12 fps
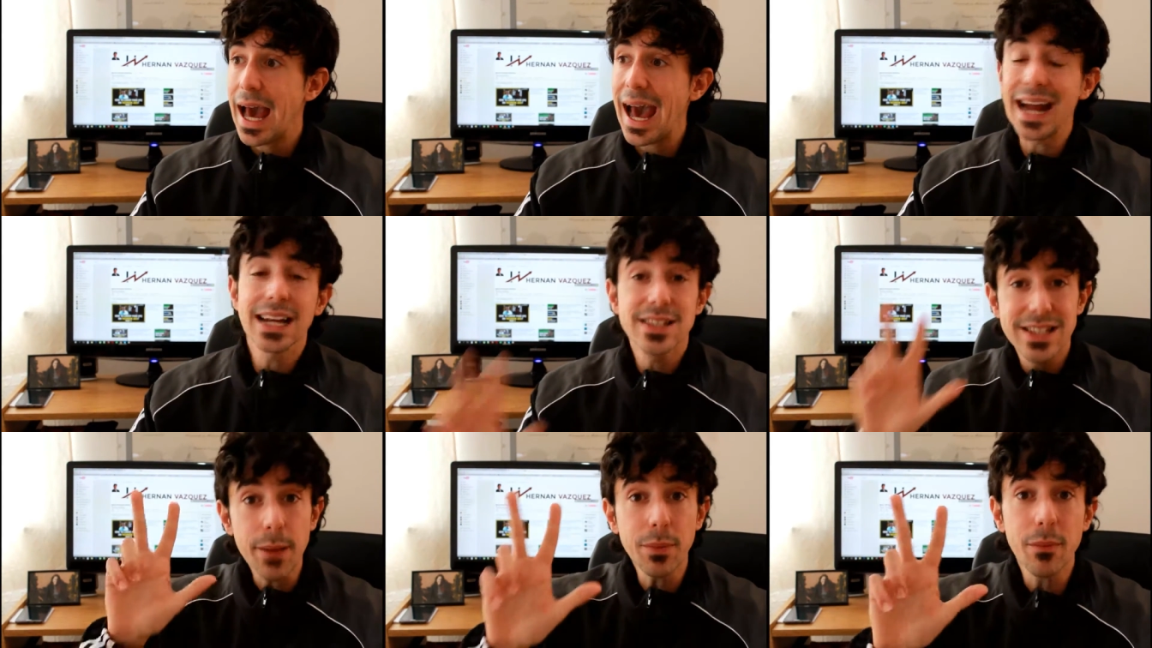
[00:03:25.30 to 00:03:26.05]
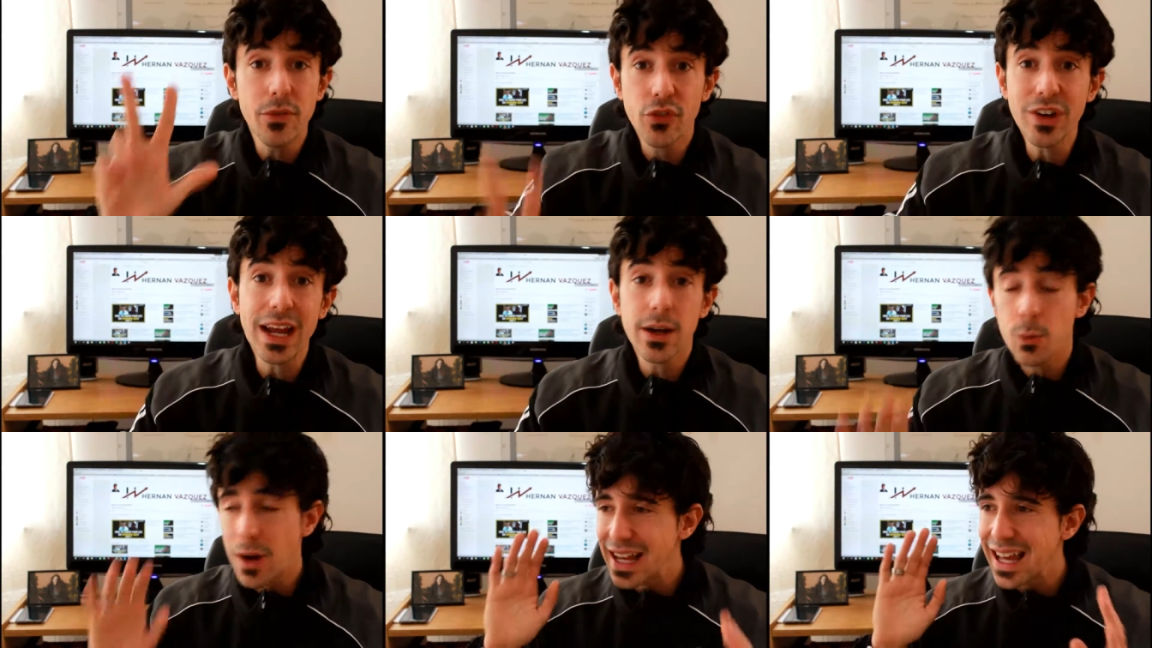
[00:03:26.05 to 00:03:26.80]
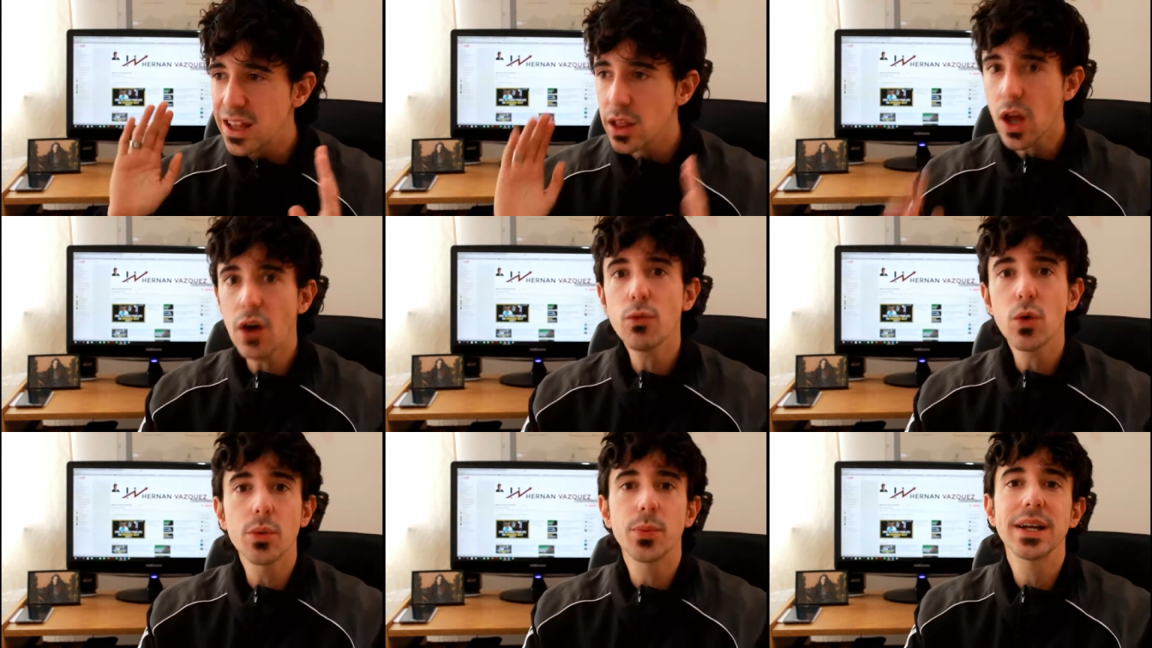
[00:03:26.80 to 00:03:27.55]
And step number three, and why I love
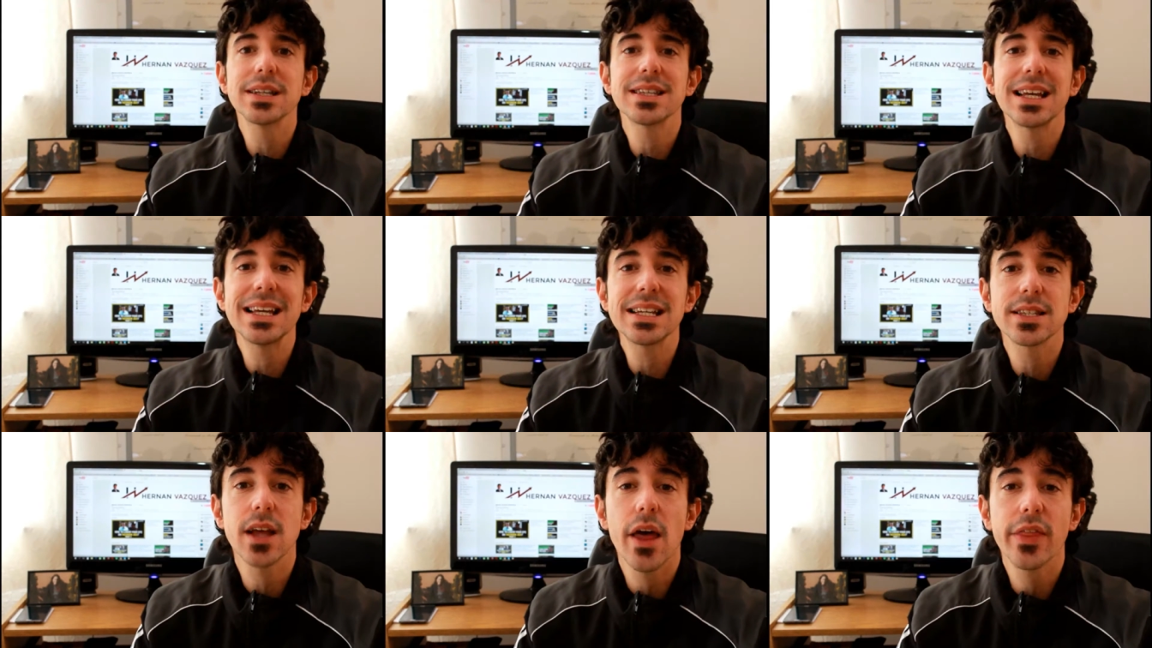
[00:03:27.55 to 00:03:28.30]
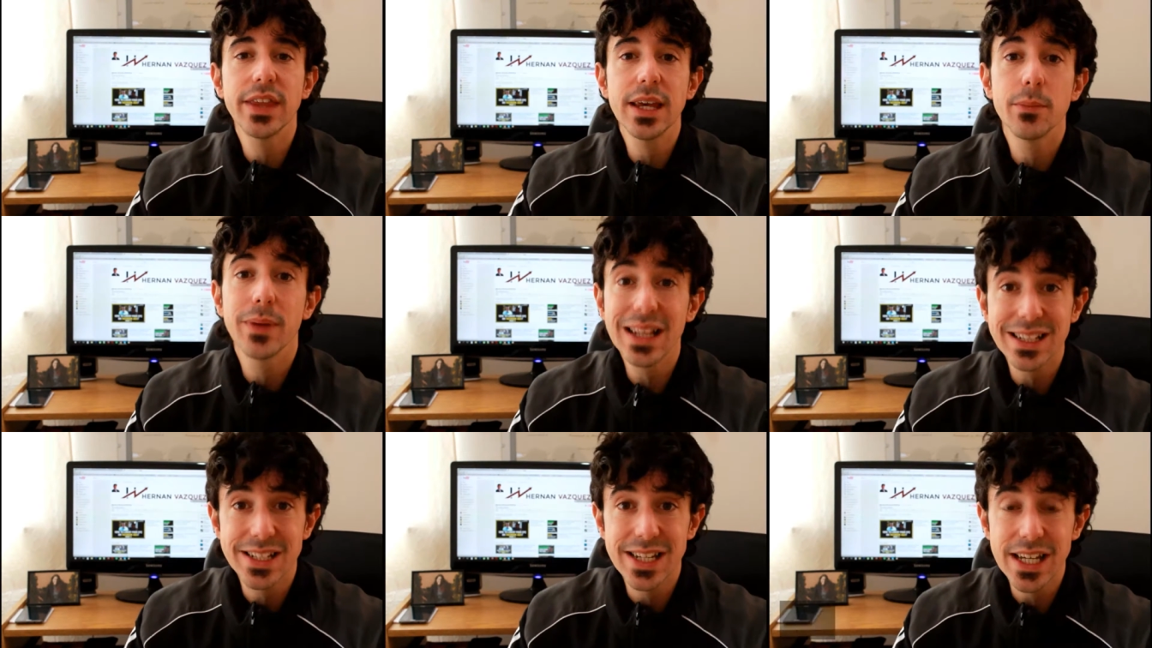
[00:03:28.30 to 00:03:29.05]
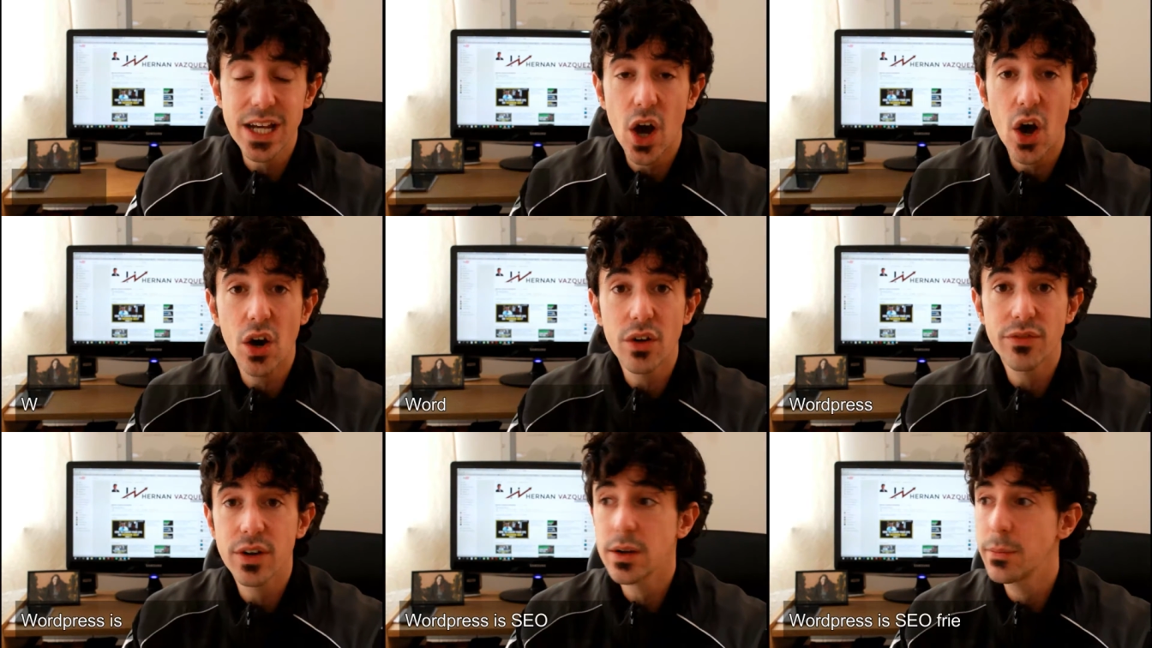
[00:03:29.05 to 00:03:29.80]
WordPress, is the ability
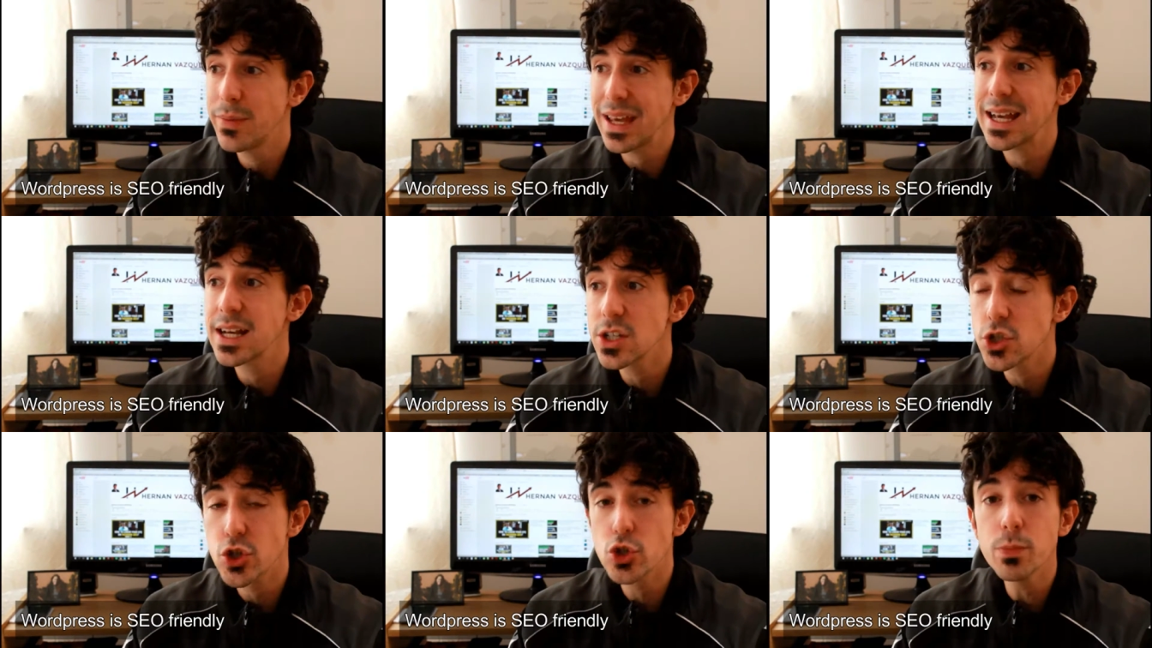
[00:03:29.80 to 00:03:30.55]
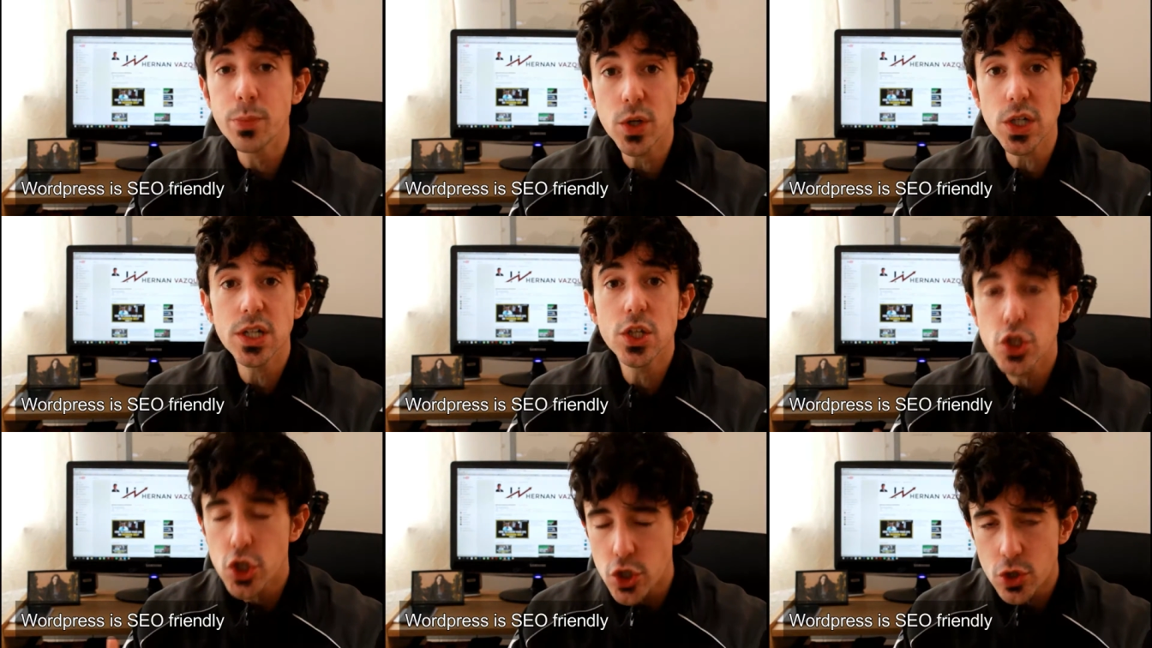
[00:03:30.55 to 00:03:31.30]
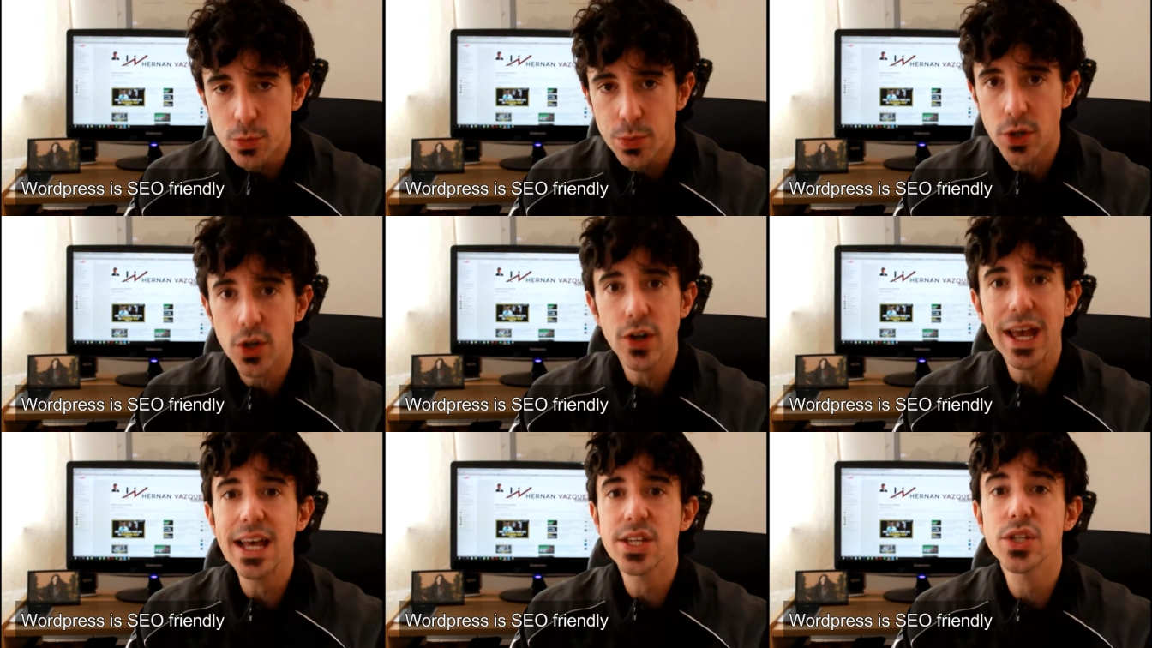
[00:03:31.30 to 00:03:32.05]
of being super, super
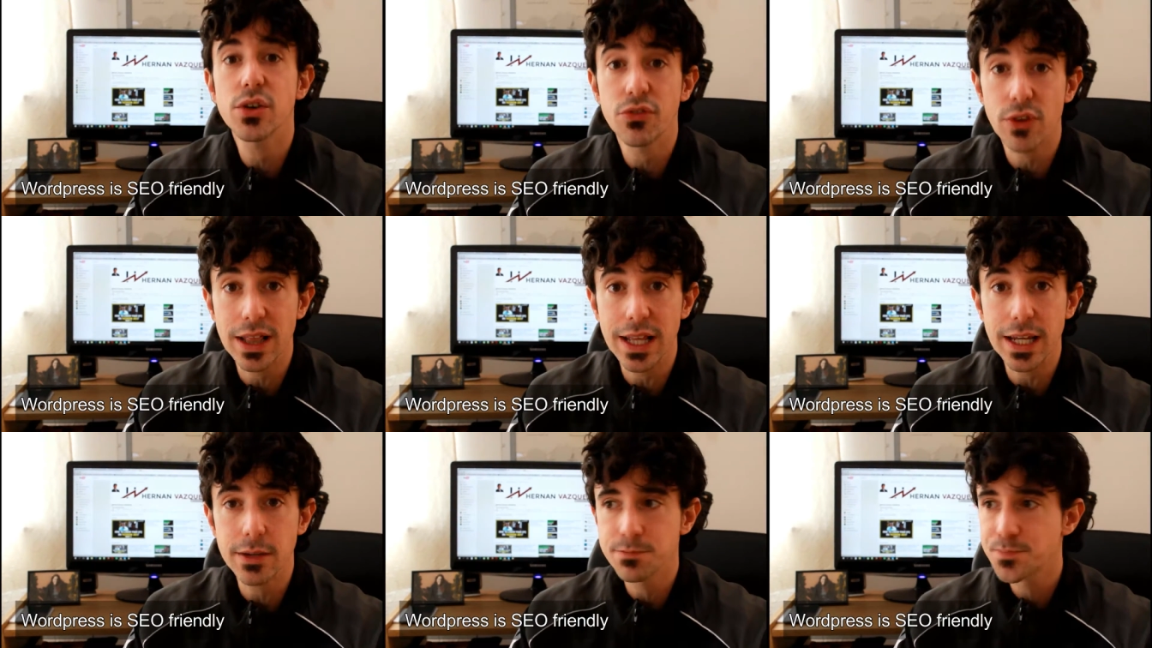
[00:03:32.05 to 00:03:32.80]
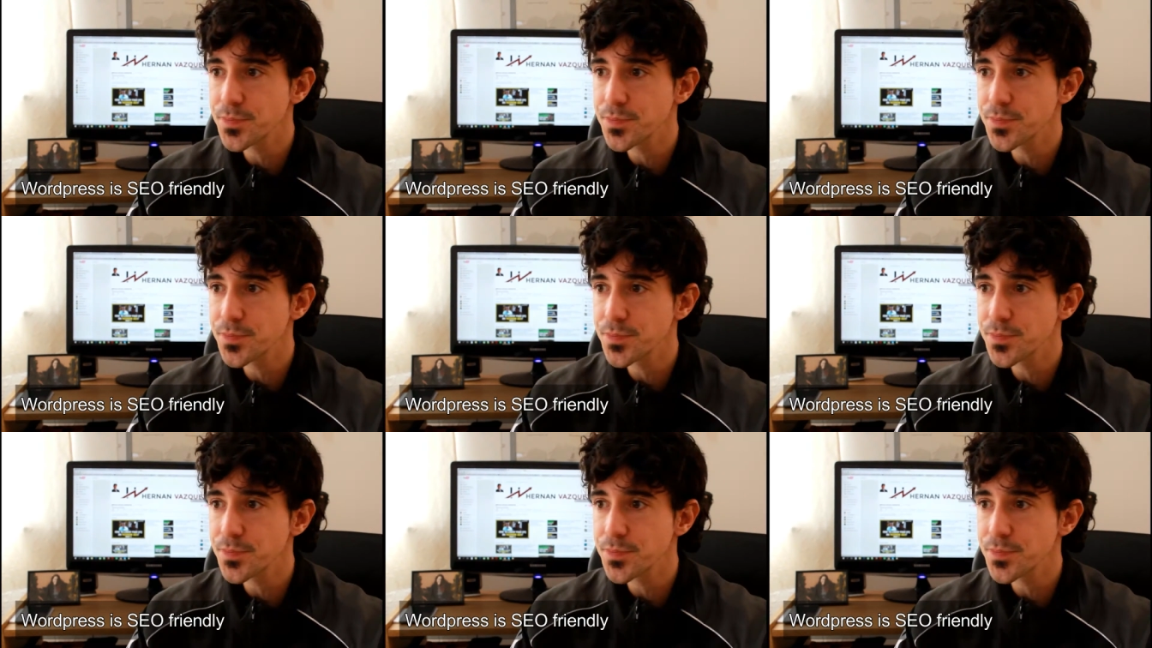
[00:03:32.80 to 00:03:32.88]
SEO friendly.